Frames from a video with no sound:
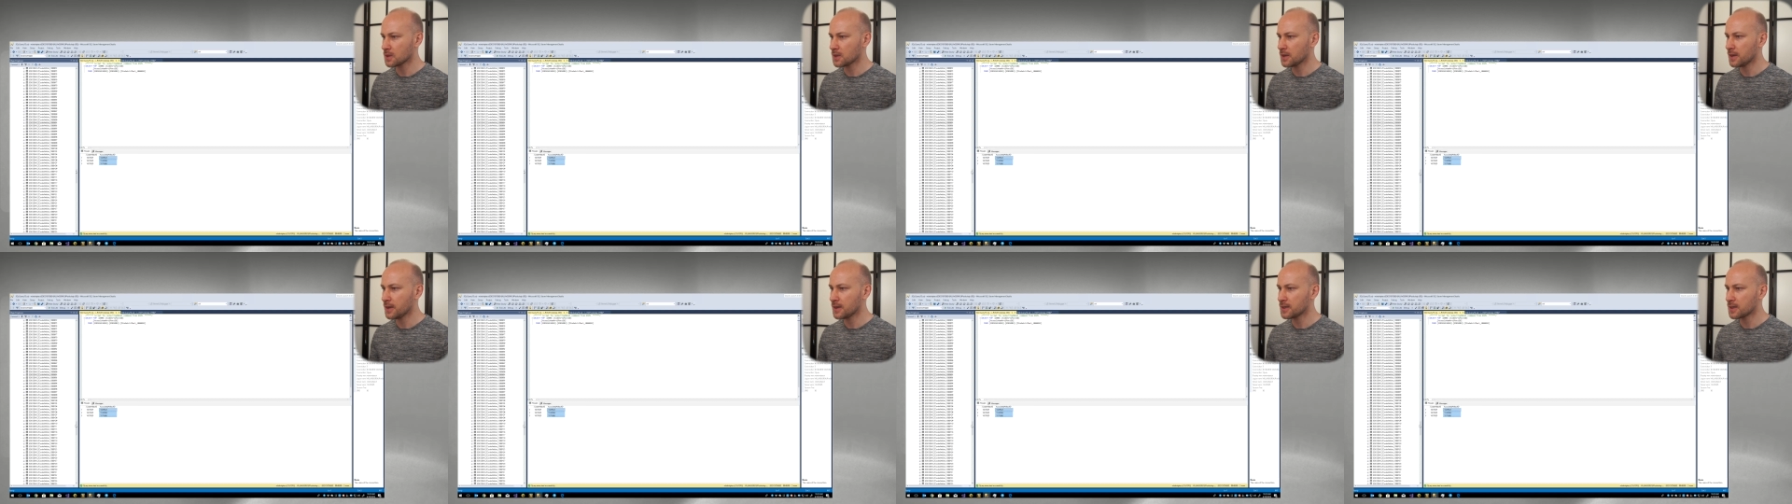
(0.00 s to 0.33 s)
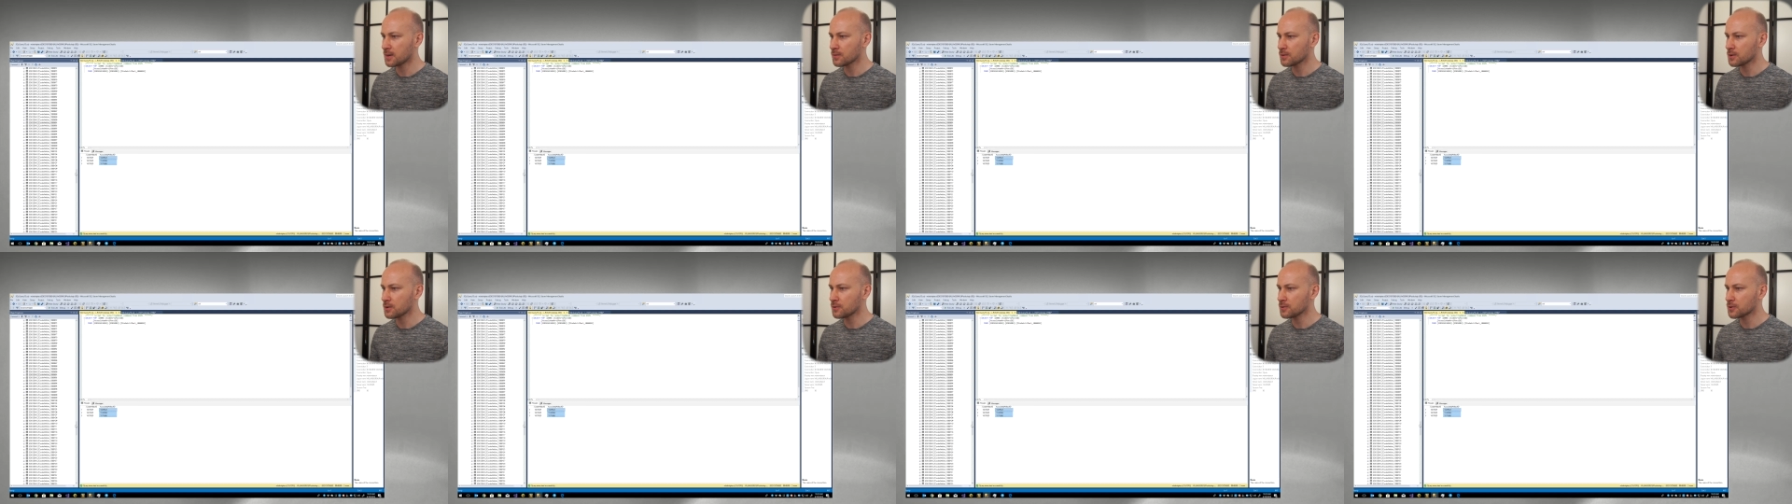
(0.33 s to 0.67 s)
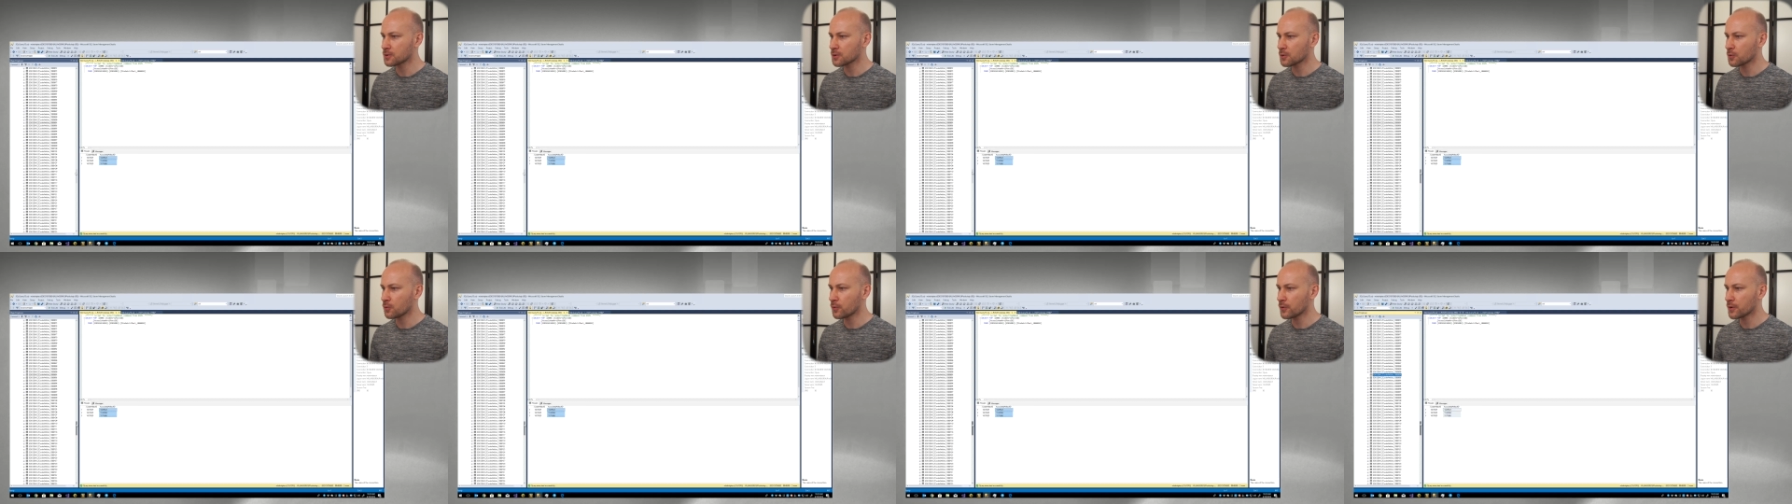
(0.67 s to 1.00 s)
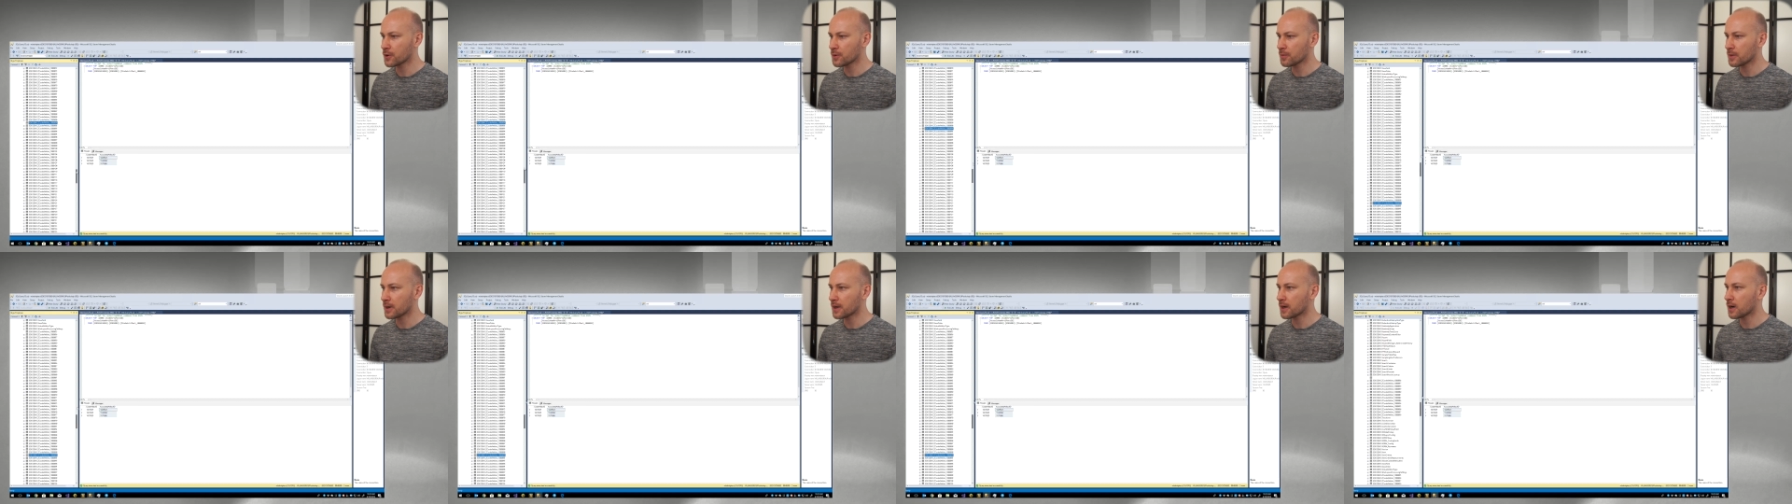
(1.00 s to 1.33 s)
And I'm going to
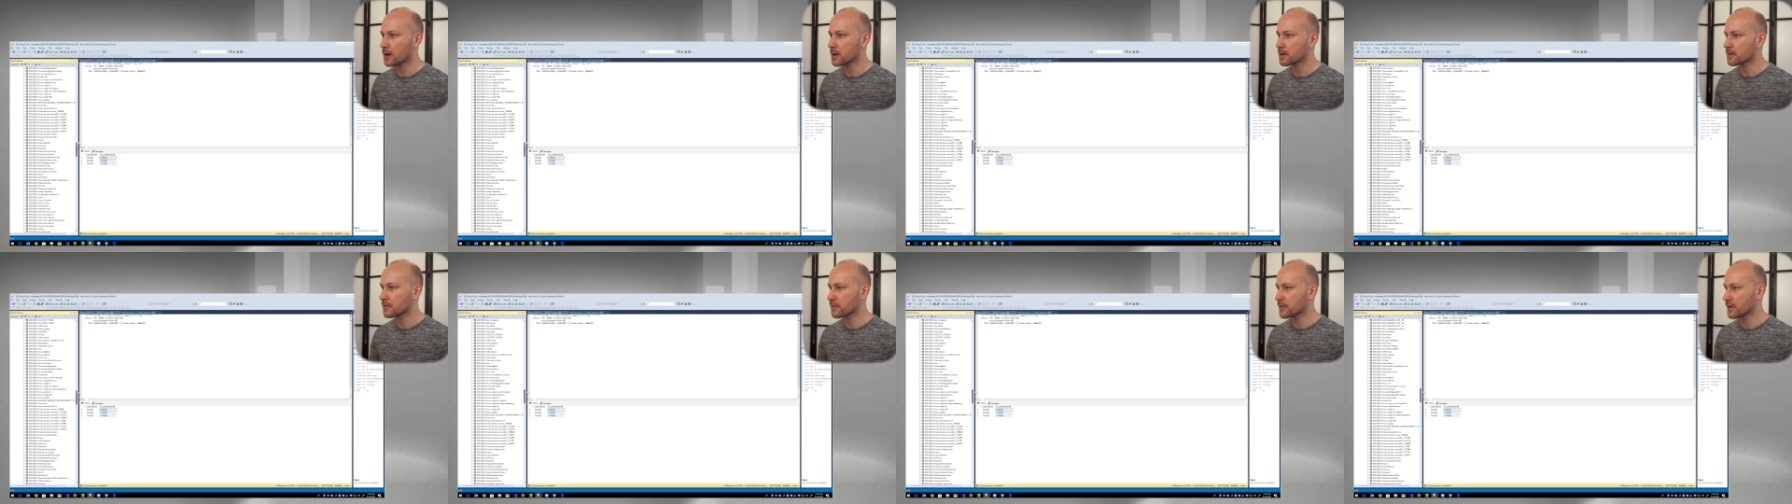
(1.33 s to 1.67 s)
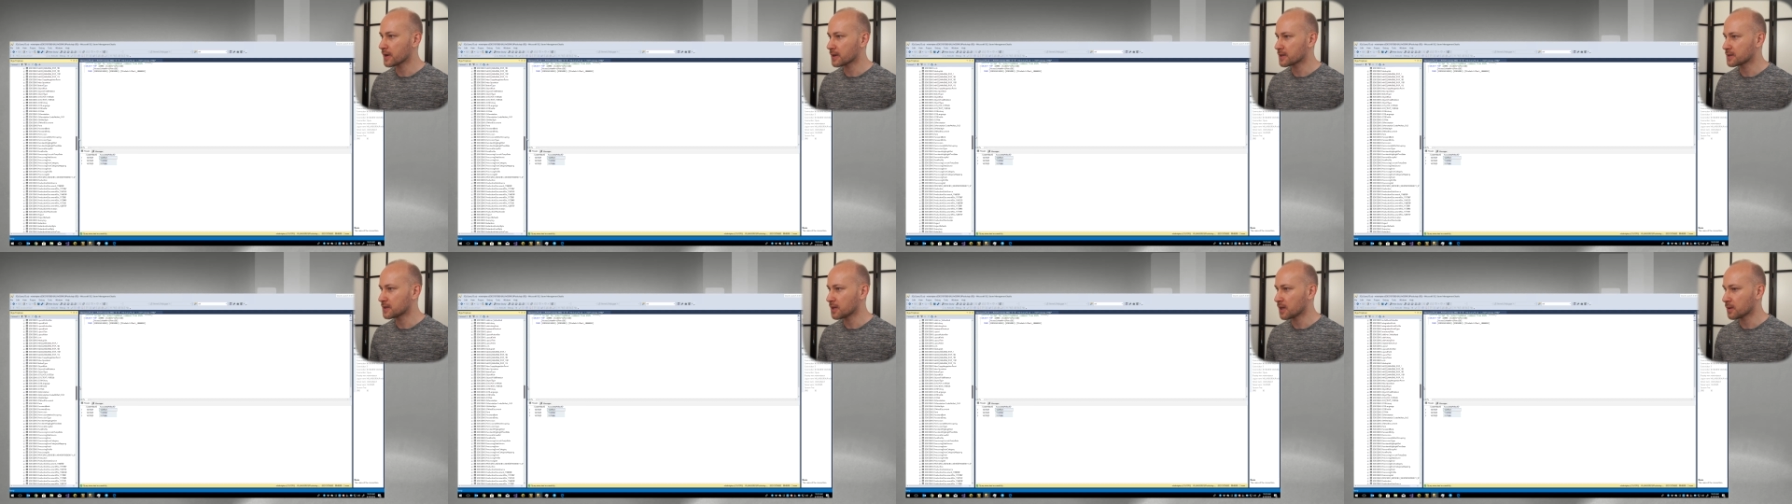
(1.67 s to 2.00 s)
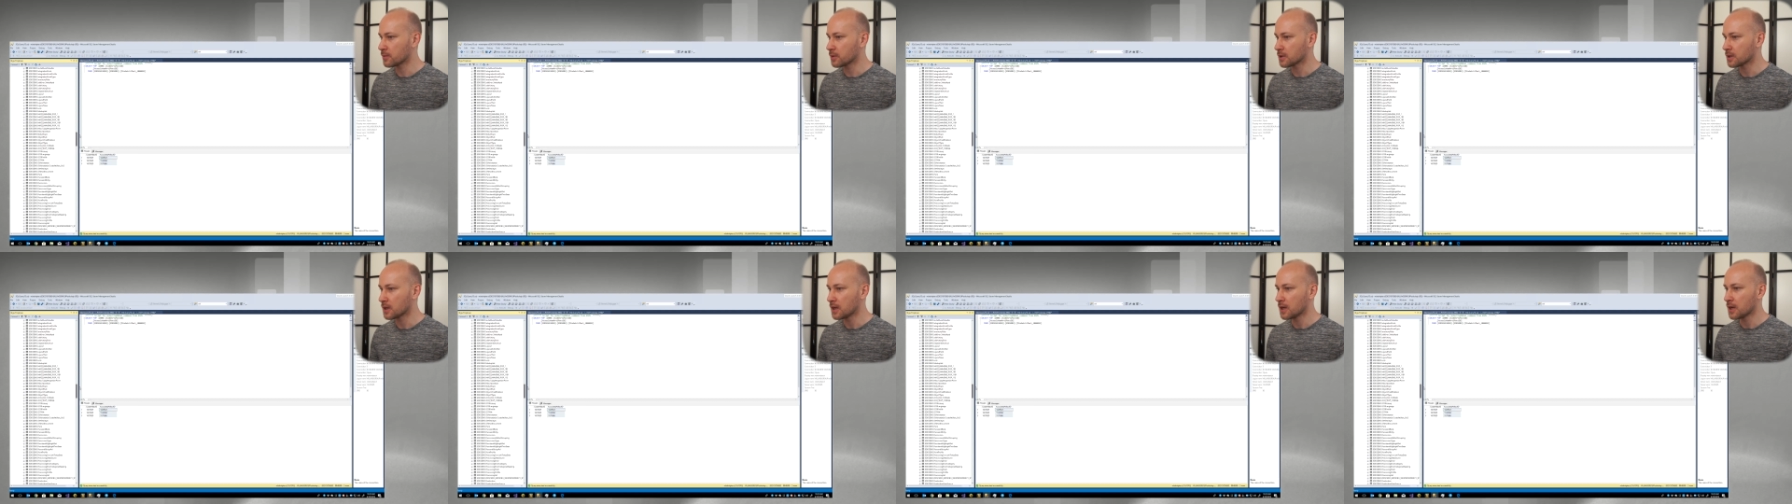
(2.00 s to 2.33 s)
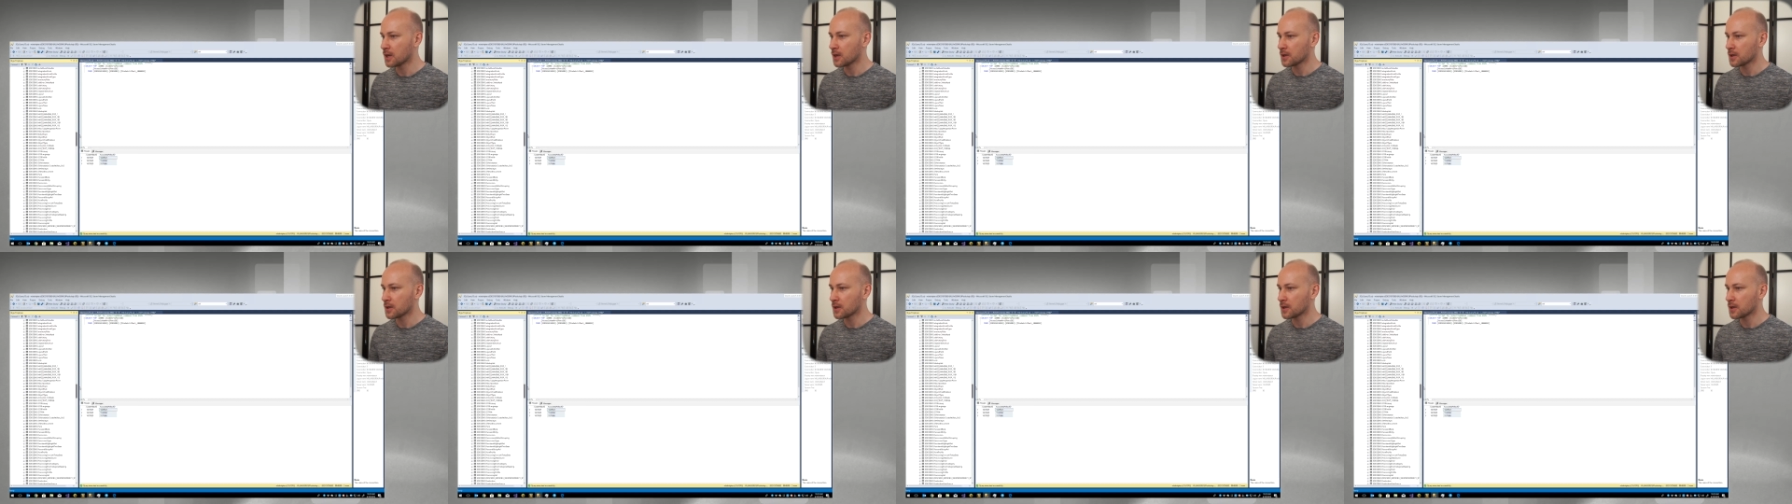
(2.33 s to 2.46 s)
query my artifact table